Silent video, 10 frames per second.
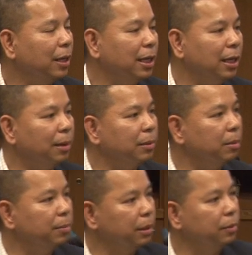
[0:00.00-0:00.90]
and then I'm going
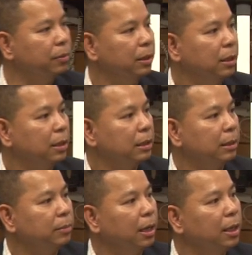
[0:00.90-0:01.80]
to build
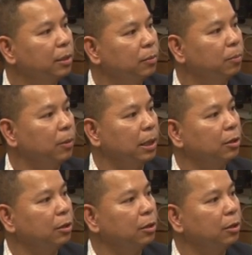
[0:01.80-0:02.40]
some other what